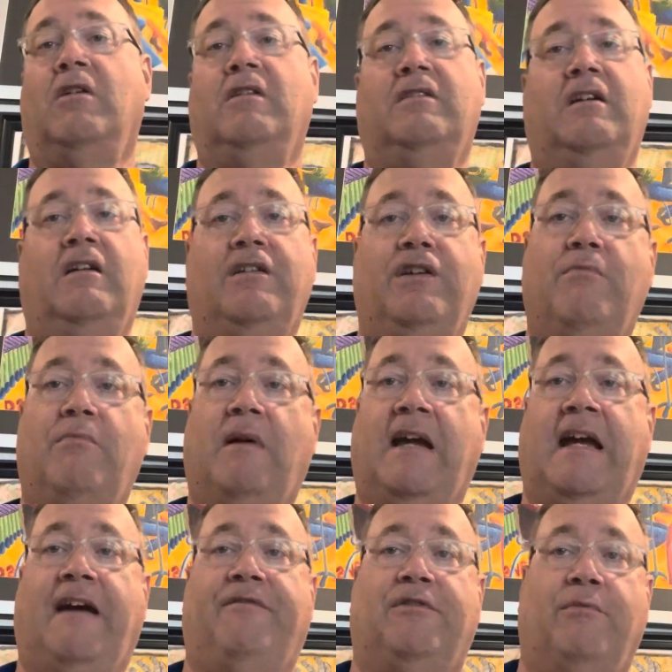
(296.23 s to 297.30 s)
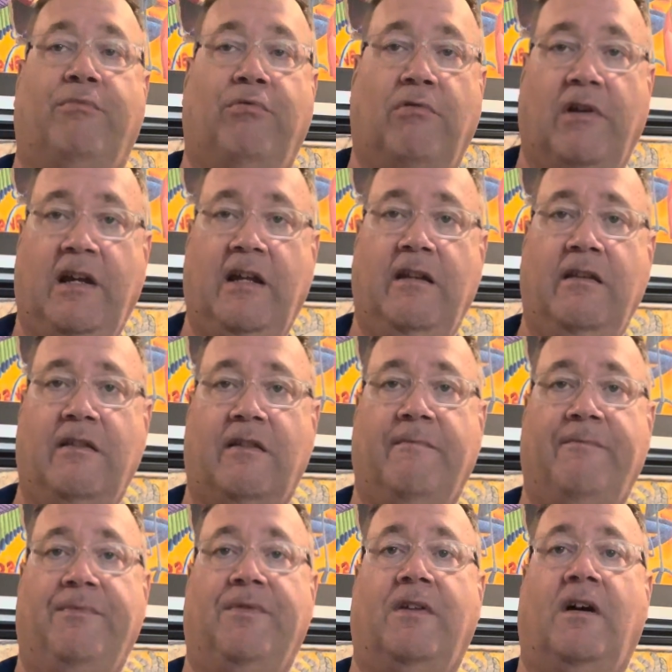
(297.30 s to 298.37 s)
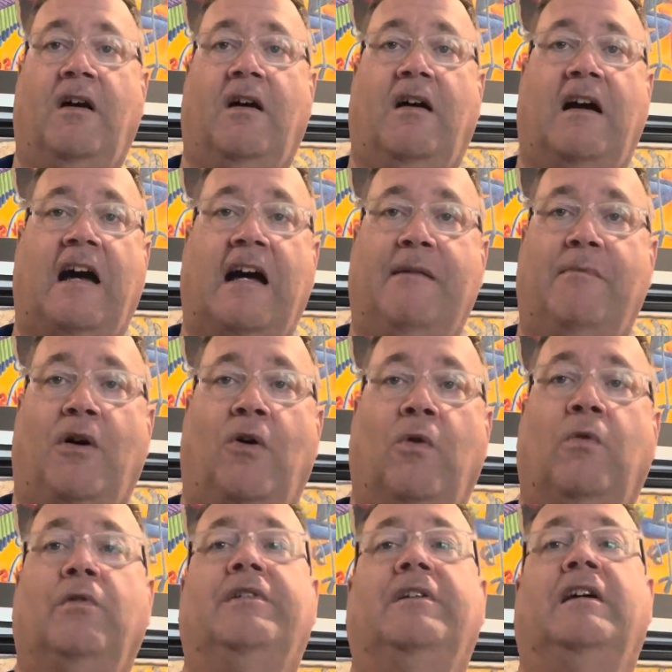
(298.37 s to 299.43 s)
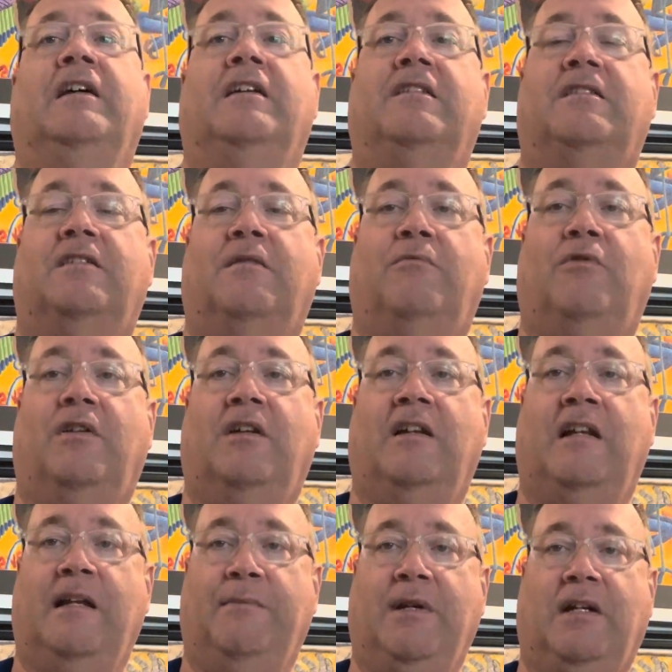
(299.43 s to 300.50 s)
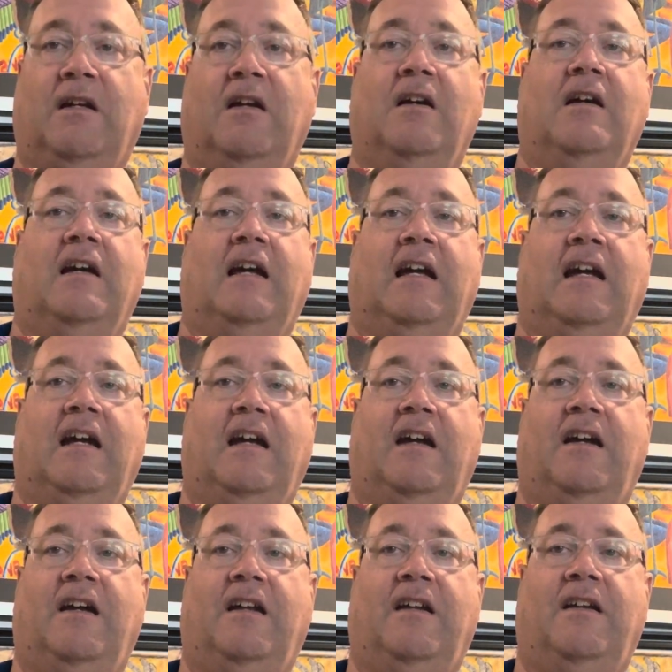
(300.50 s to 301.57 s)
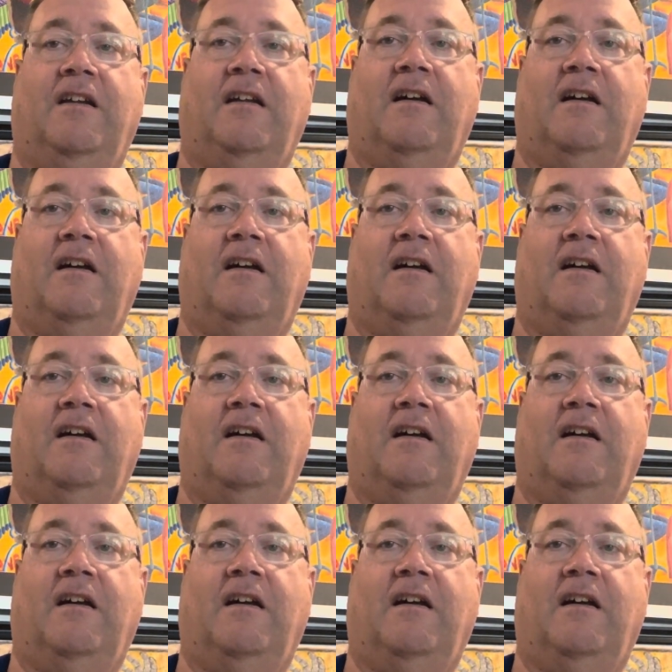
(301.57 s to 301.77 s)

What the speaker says: in there, you may have to breathe. I'm old and somewhat anemic, and